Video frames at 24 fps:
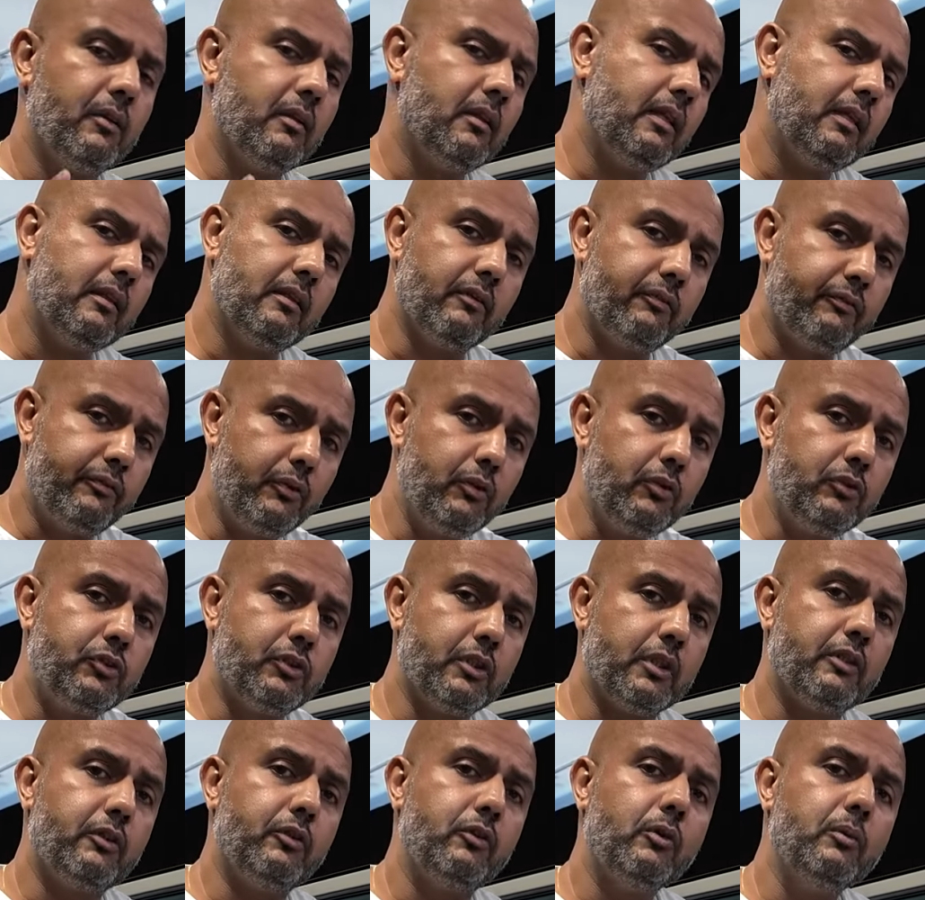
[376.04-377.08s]
in the
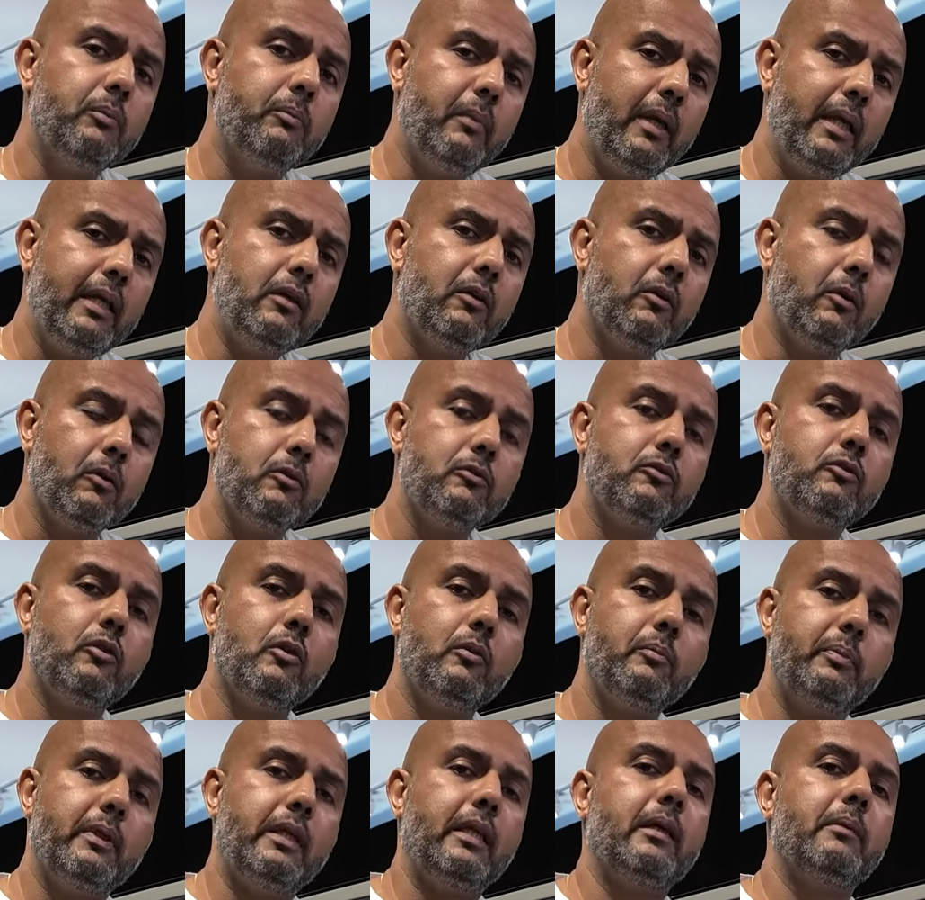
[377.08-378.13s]
future, you may also
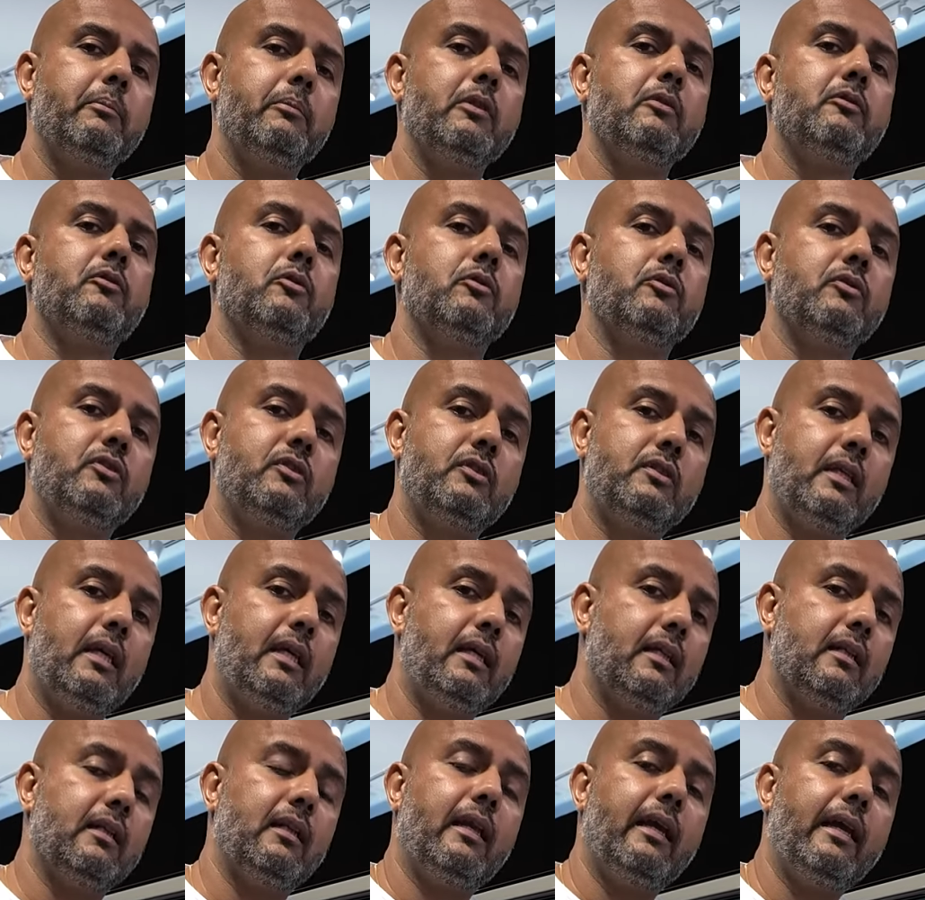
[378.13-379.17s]
be able to
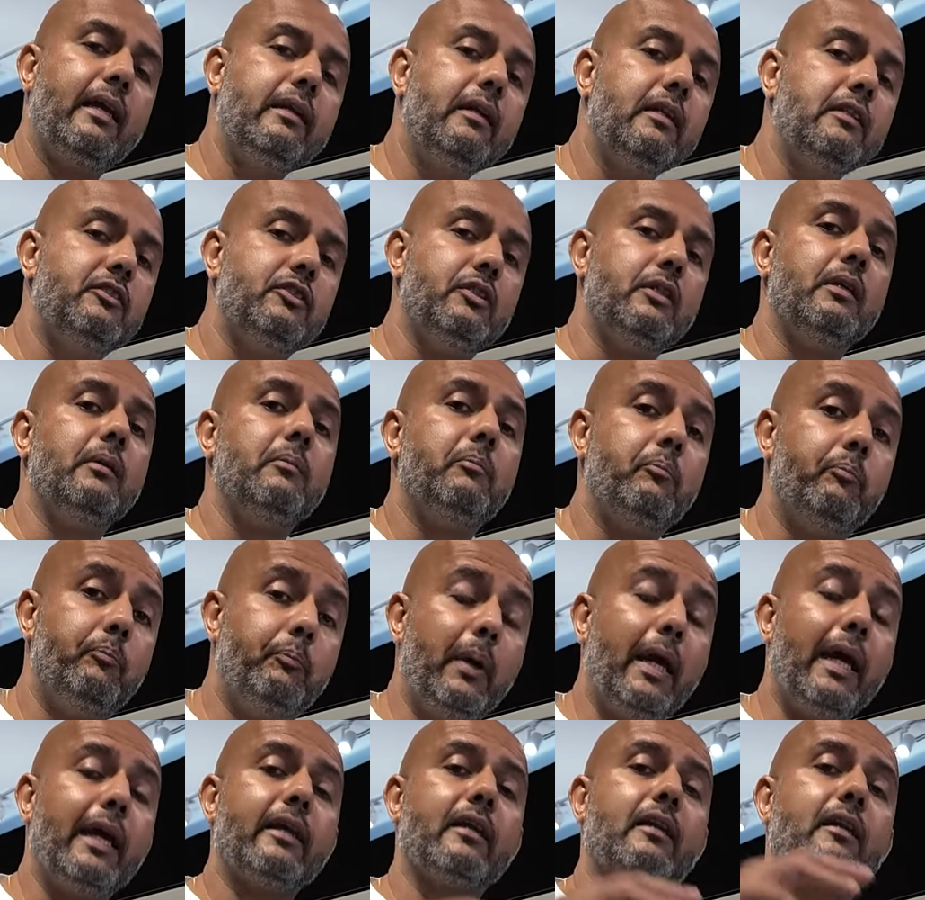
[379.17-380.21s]
sell energy
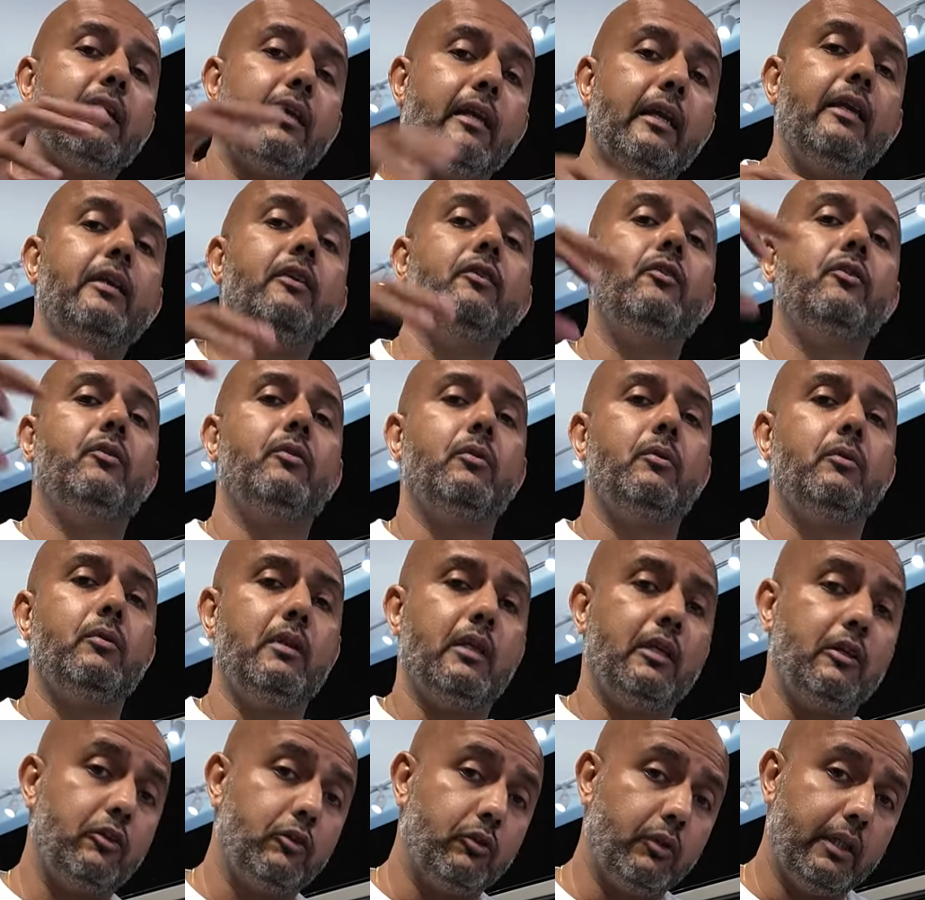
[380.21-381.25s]
back into the
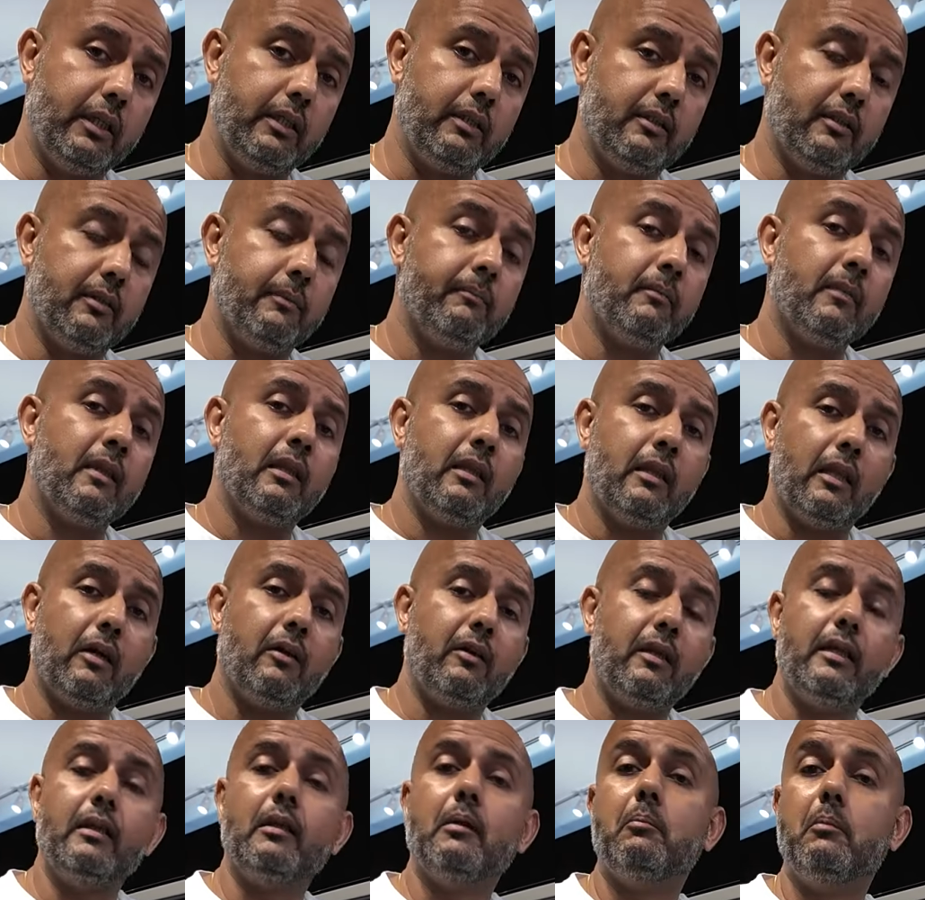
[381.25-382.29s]
grid. Now,
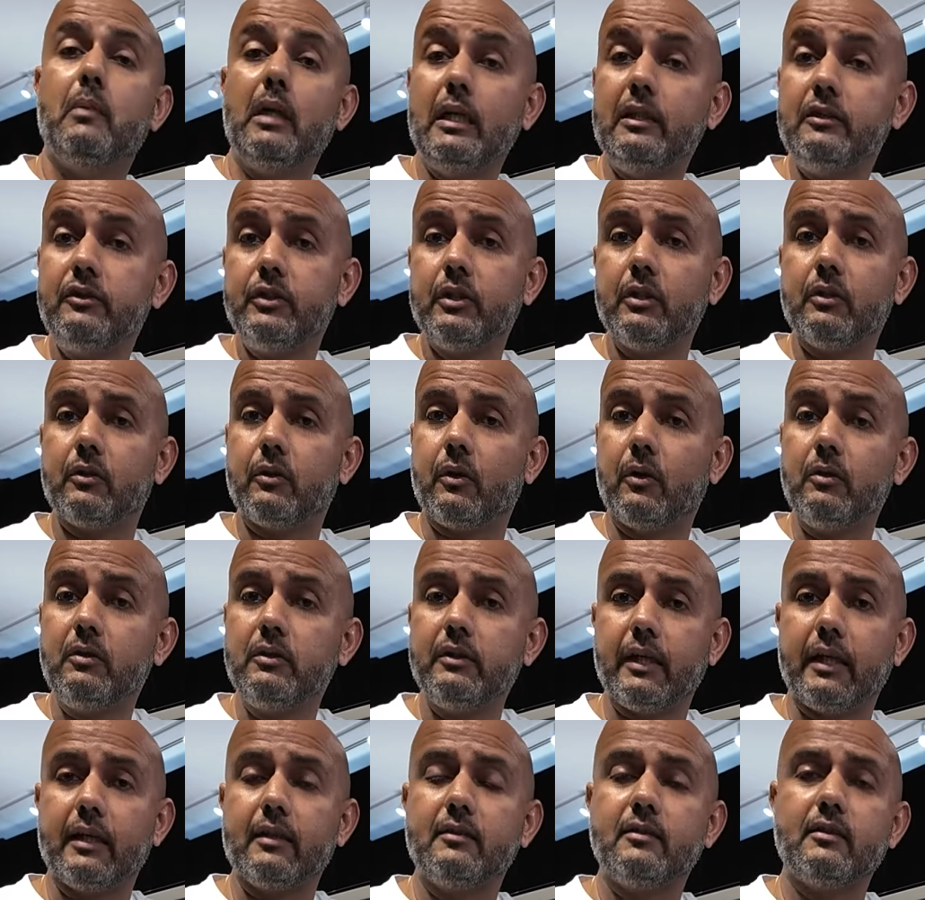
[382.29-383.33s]
in a Malaysian
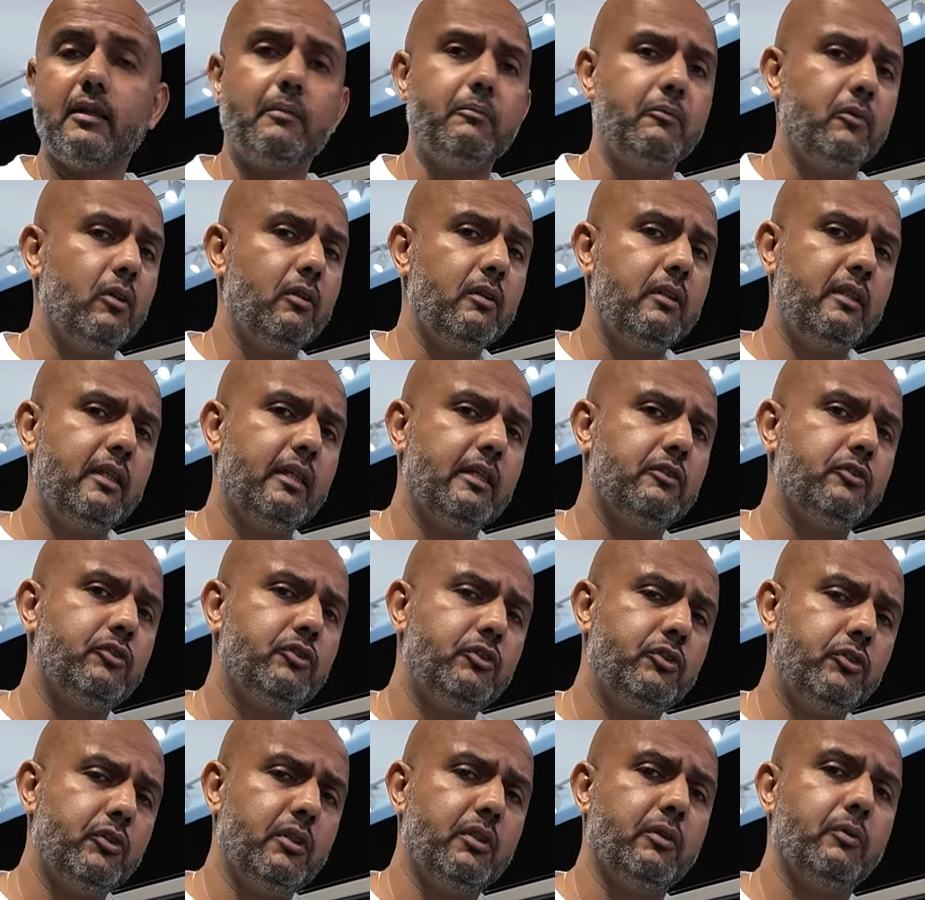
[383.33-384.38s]
context, I'm not yet
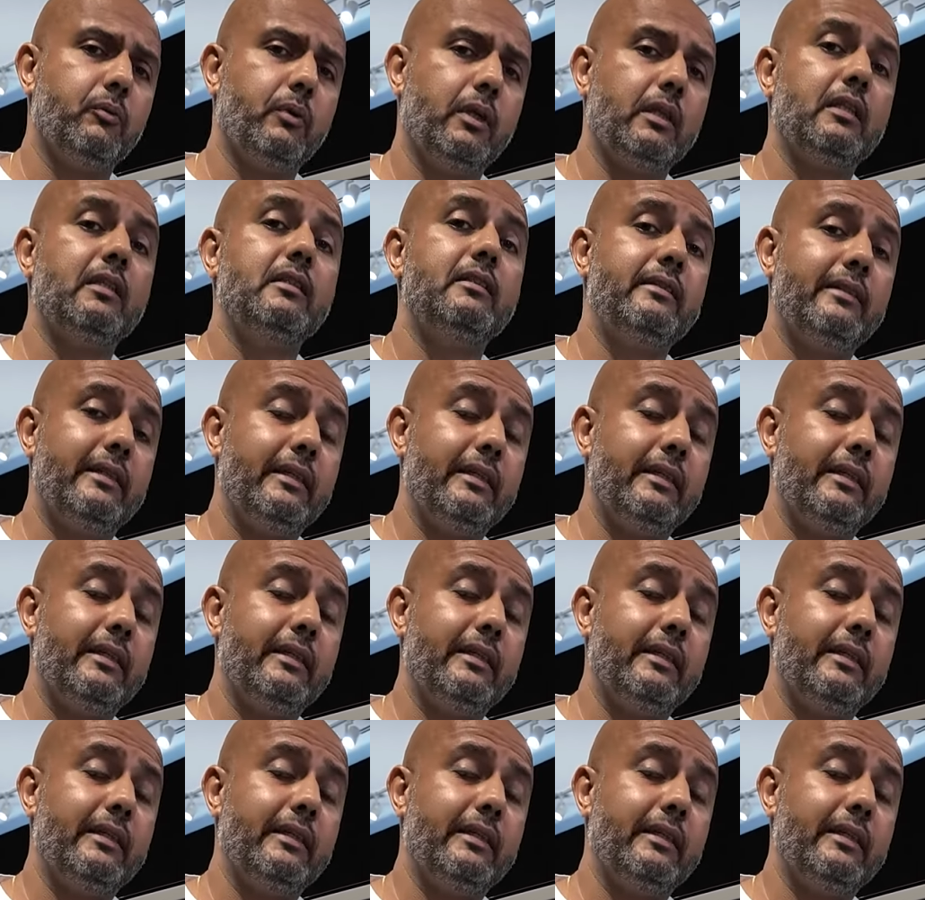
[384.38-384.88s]
sure whether